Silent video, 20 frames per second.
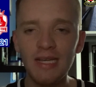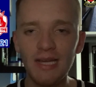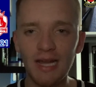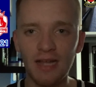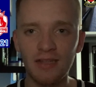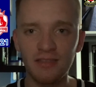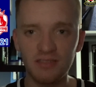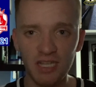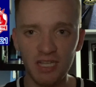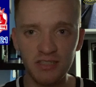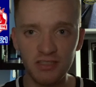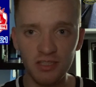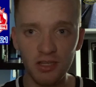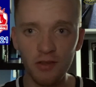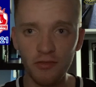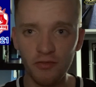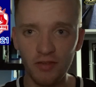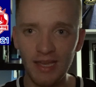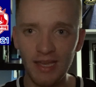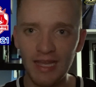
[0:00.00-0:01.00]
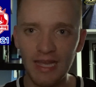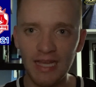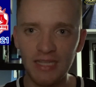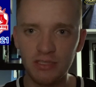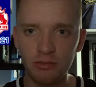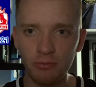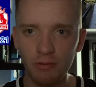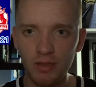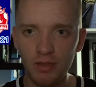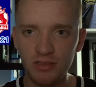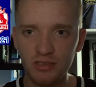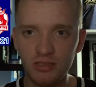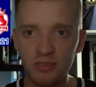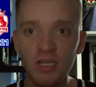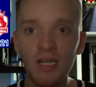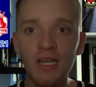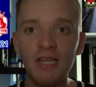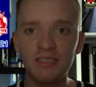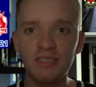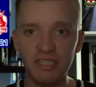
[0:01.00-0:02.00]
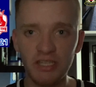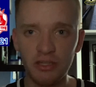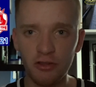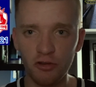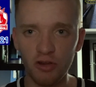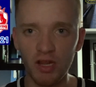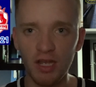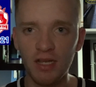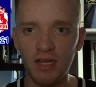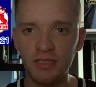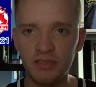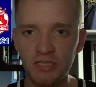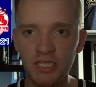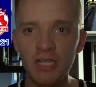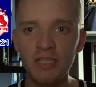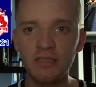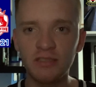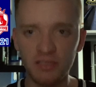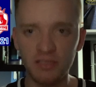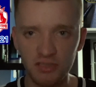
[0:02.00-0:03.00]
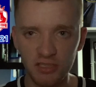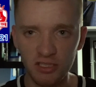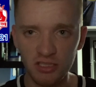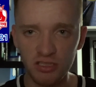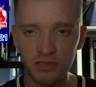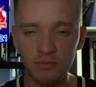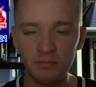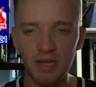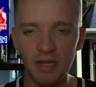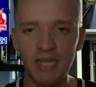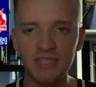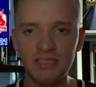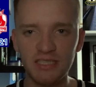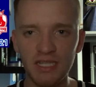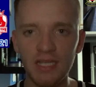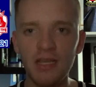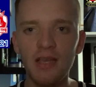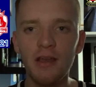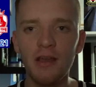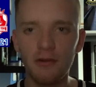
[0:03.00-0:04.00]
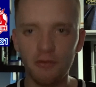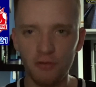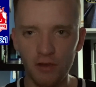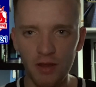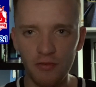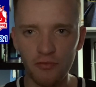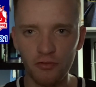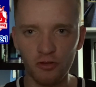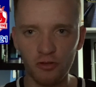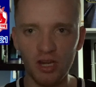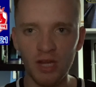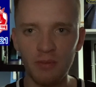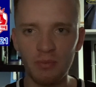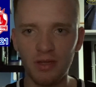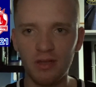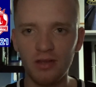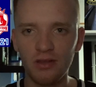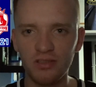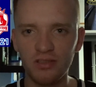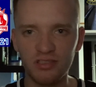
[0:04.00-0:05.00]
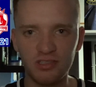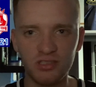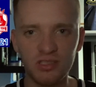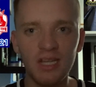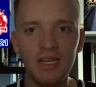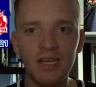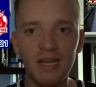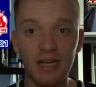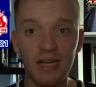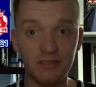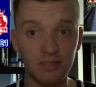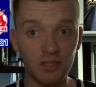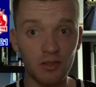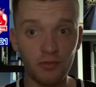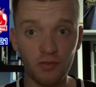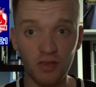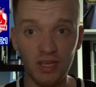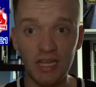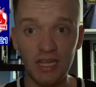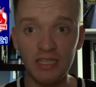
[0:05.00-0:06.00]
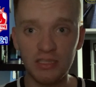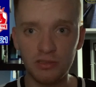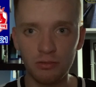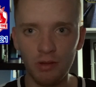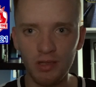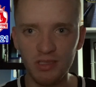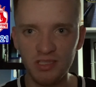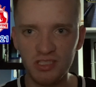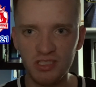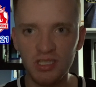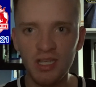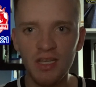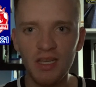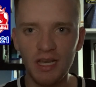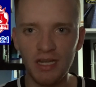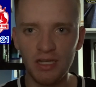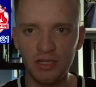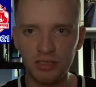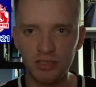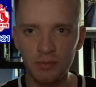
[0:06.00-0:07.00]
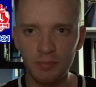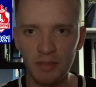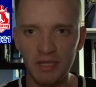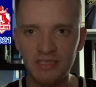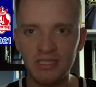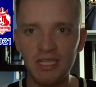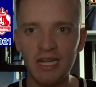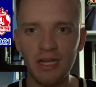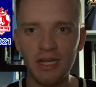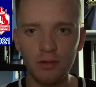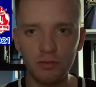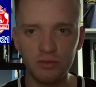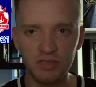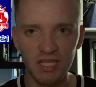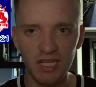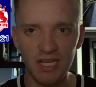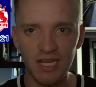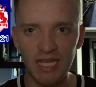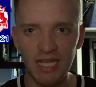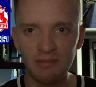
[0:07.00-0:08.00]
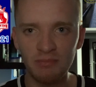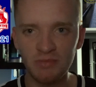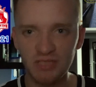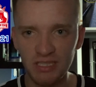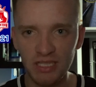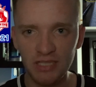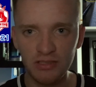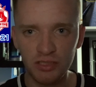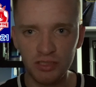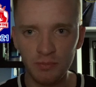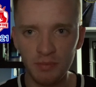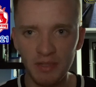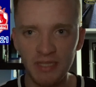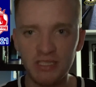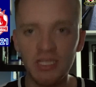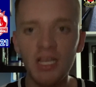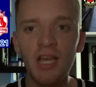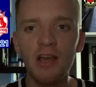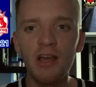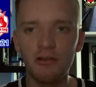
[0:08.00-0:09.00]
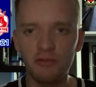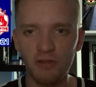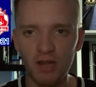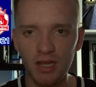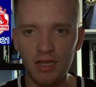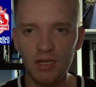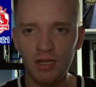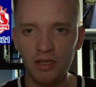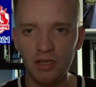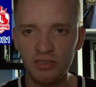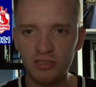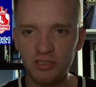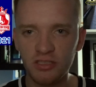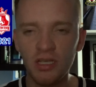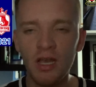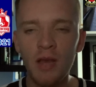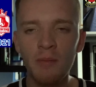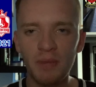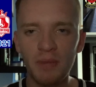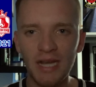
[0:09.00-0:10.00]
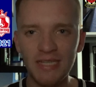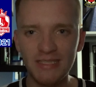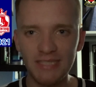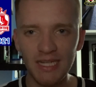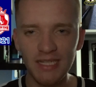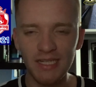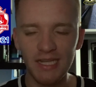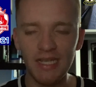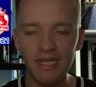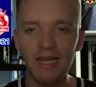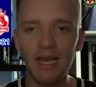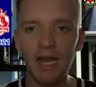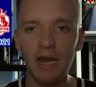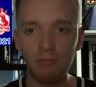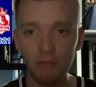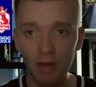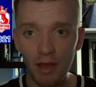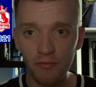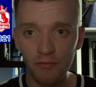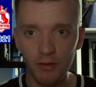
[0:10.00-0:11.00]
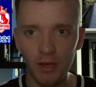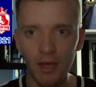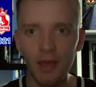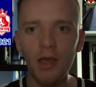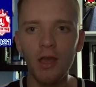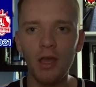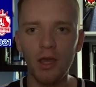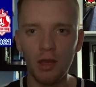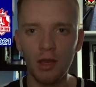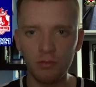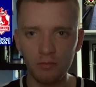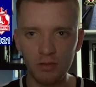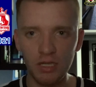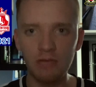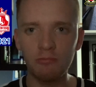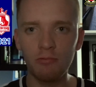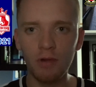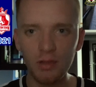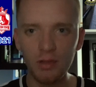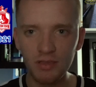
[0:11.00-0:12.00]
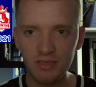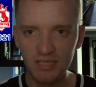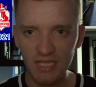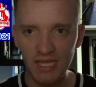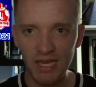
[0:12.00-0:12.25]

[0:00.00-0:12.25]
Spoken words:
and I do think it was the correct decision by the referee, because I do think it was a little bit ill-timed, a little bit reckless by Danny. However, only one day